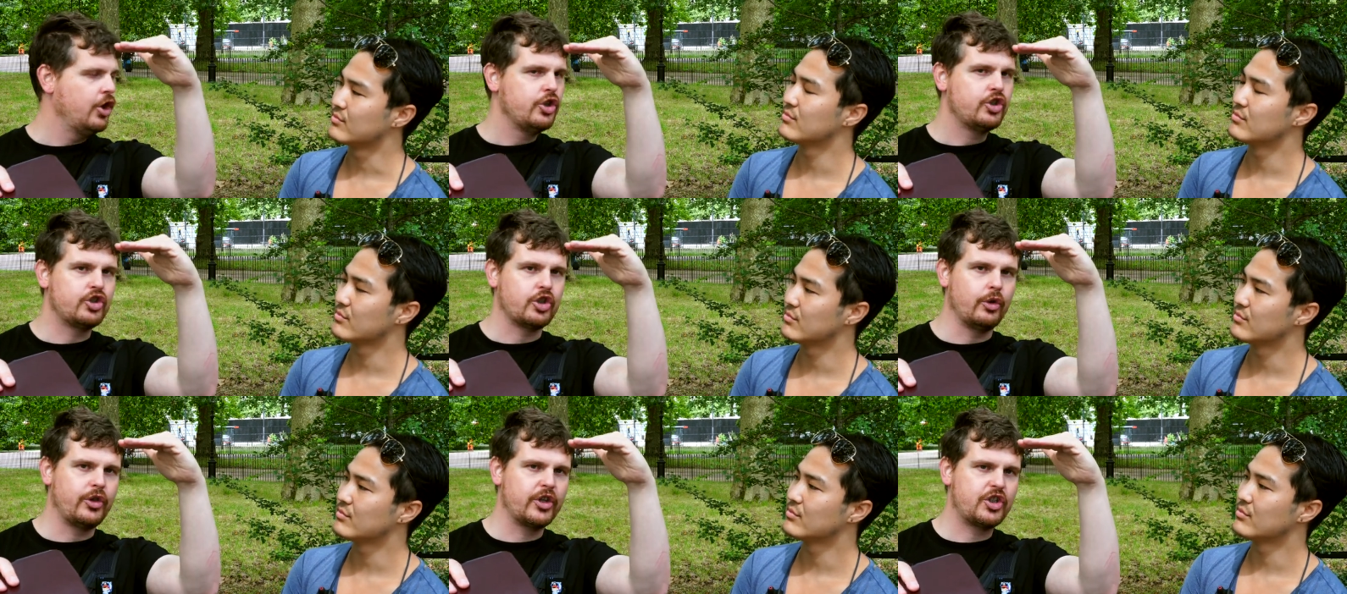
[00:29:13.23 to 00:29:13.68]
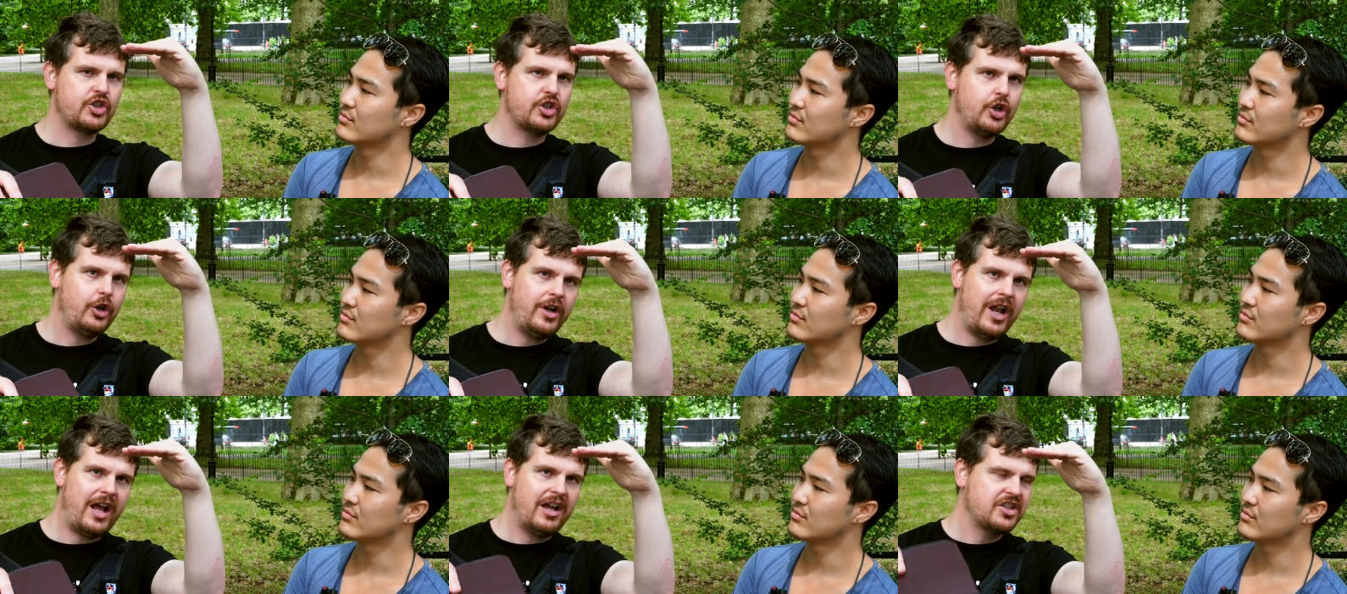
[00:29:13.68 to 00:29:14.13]
Speaker 1: So the
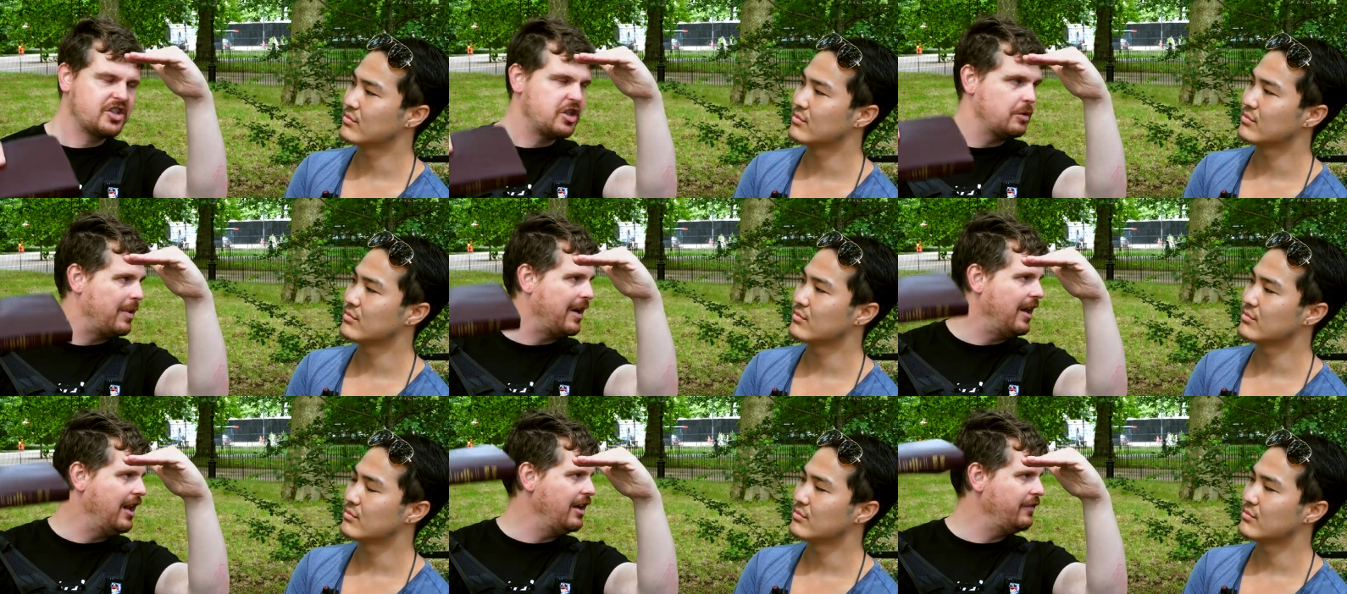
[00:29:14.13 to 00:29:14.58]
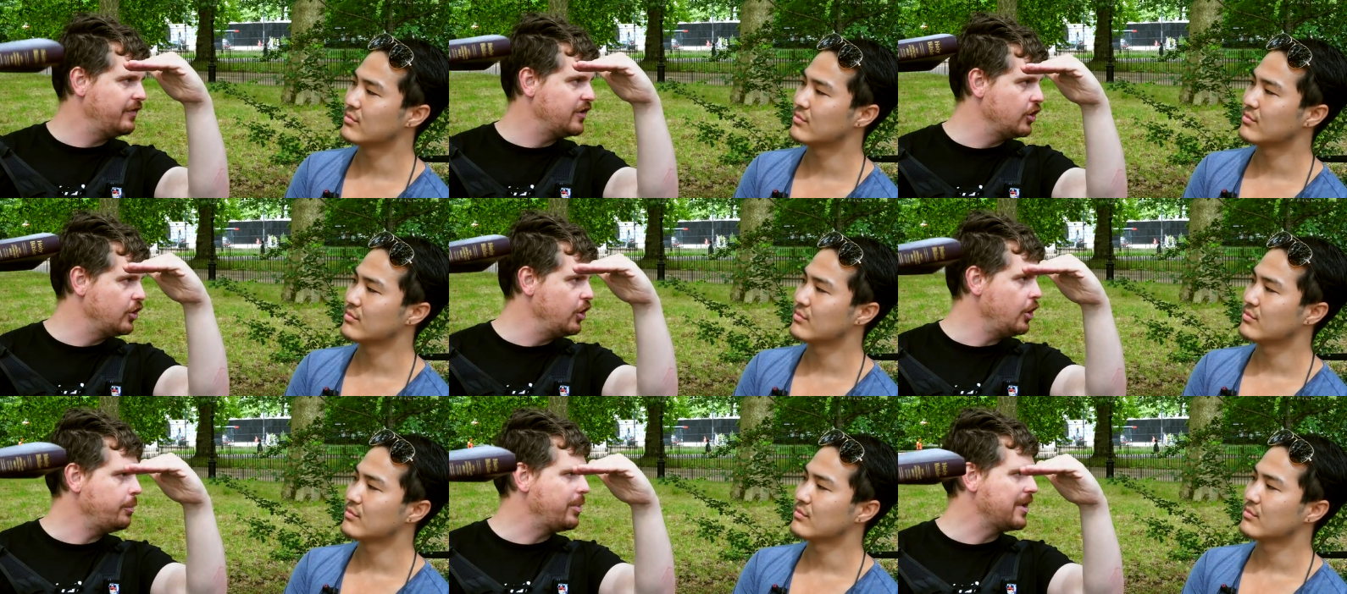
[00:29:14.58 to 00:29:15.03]
Son has to be
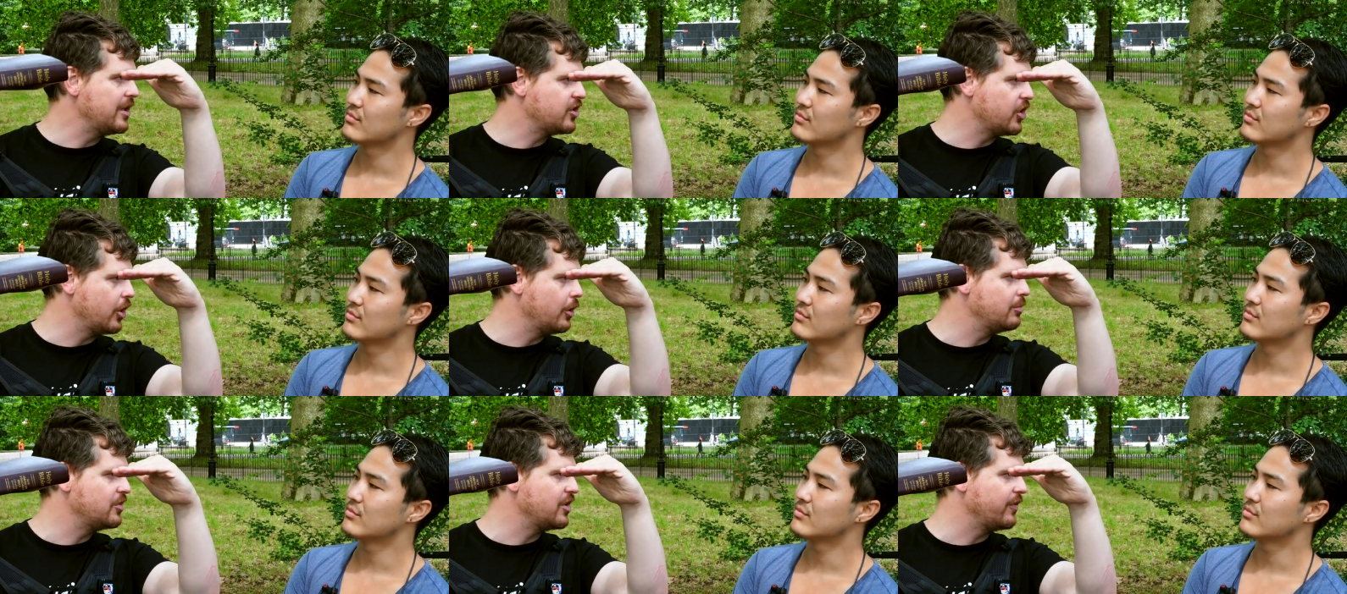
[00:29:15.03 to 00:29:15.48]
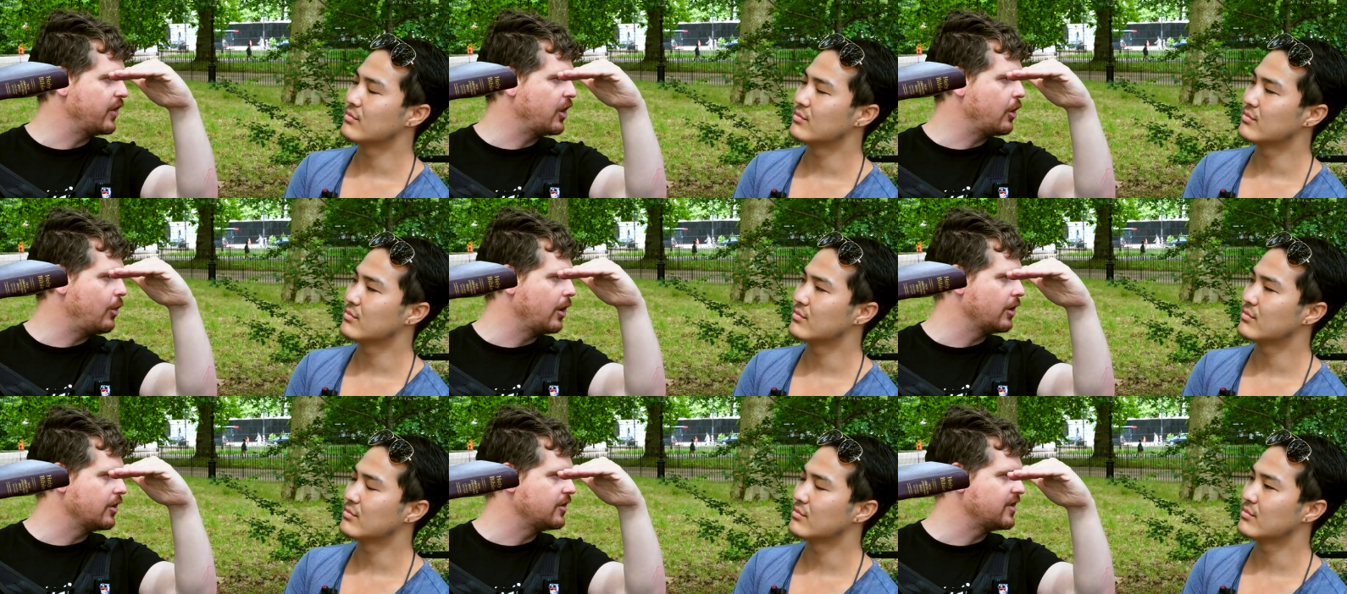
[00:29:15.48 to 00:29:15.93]
lifted up in terms of
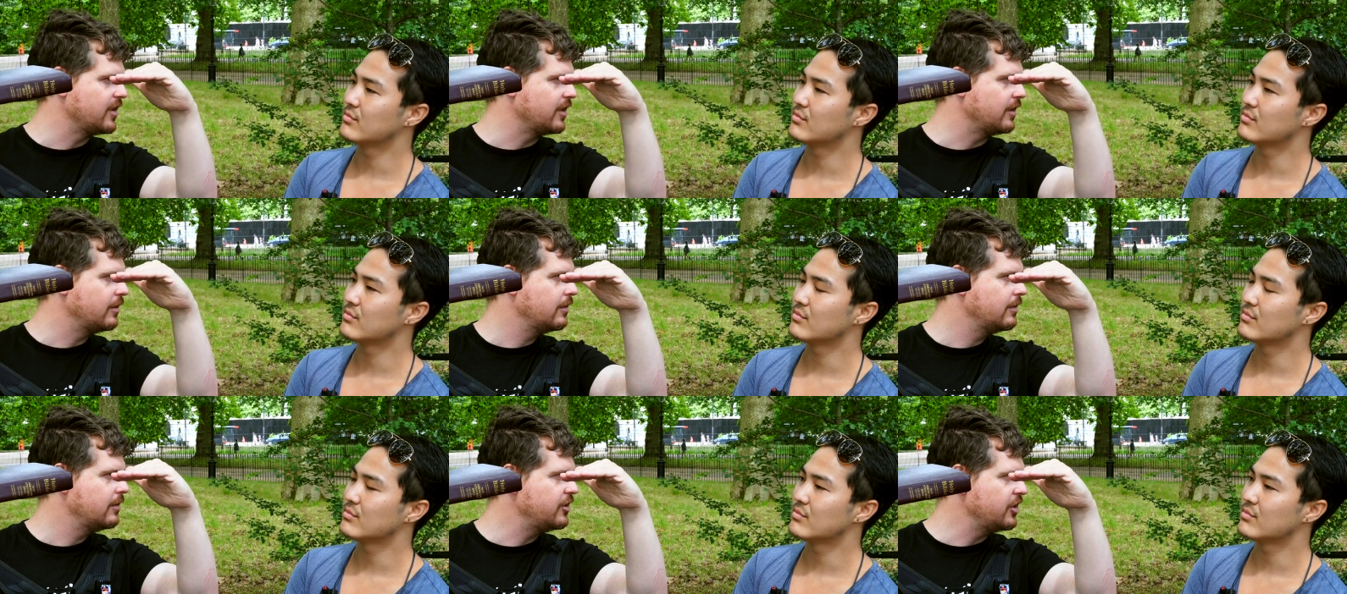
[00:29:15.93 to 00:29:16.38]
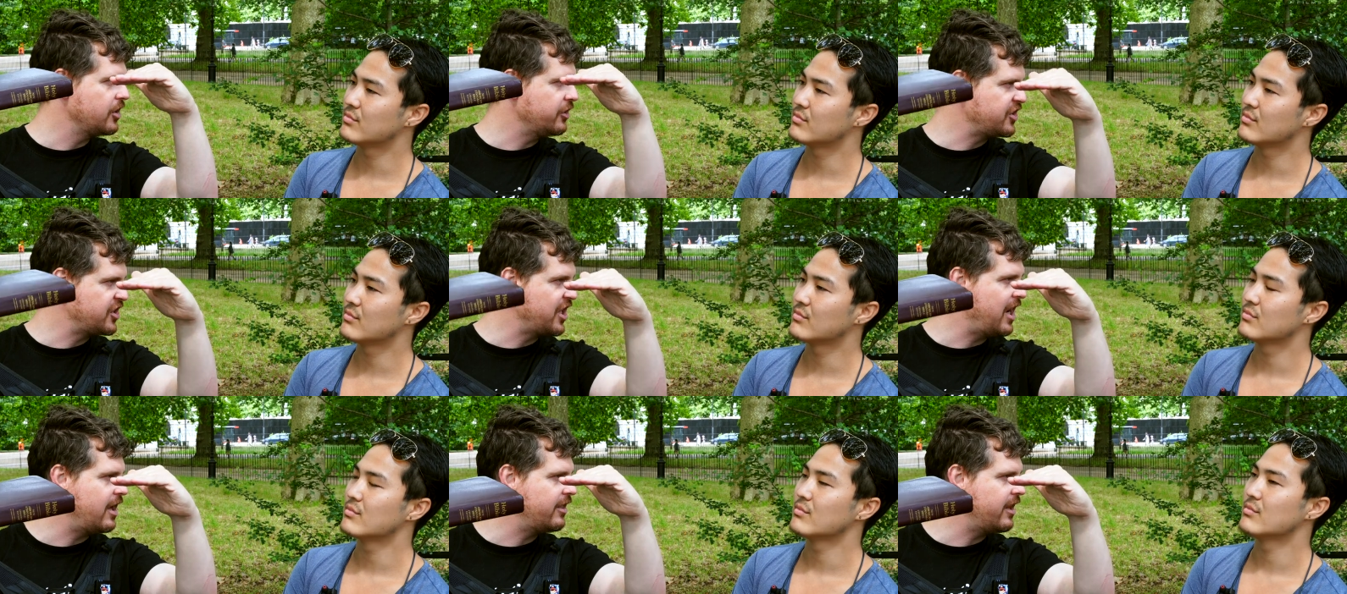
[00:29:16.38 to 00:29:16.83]
equality. Do you
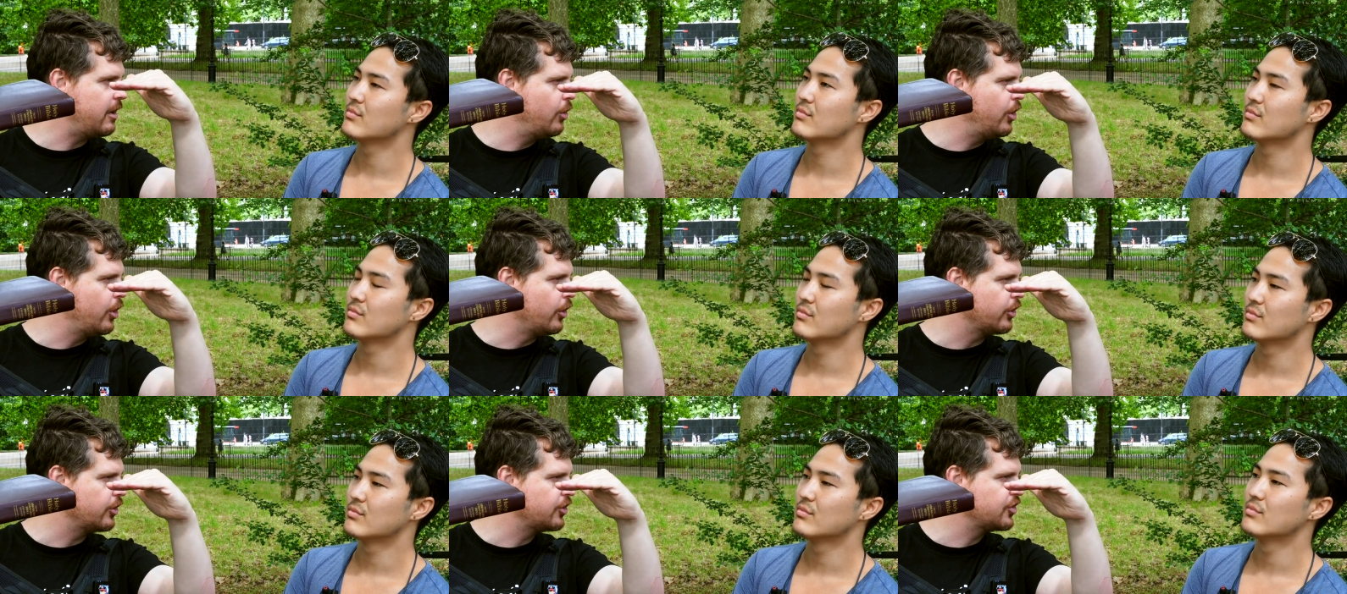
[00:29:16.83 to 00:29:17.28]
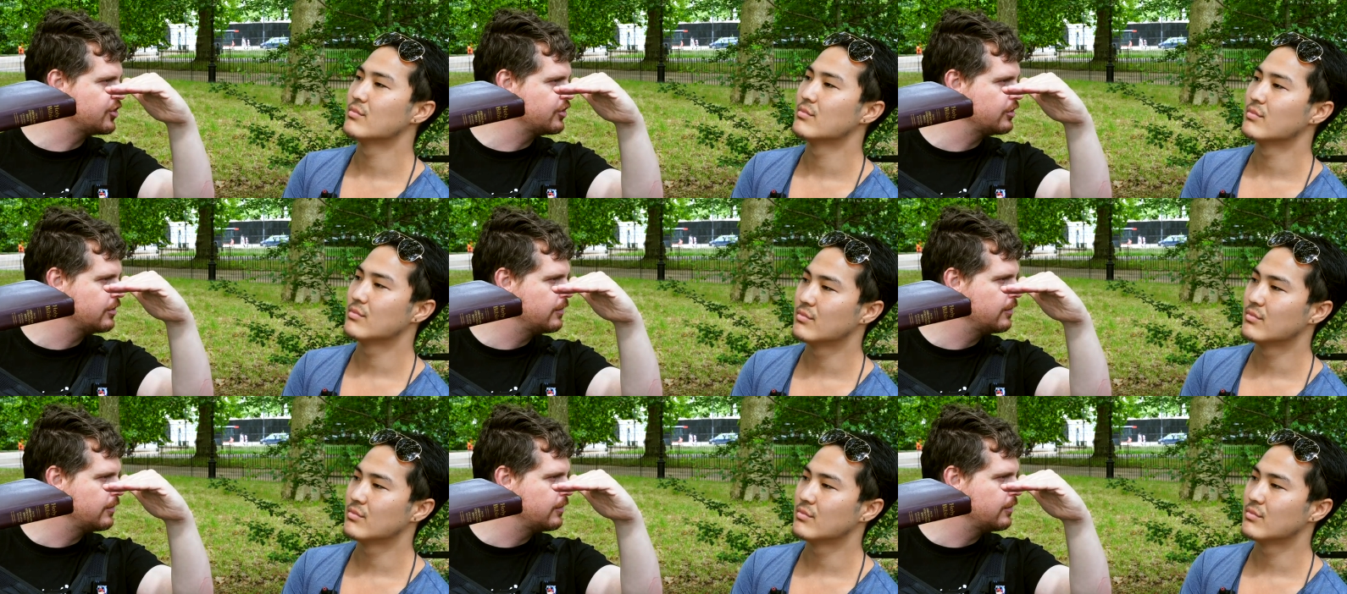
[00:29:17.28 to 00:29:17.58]
see how that works?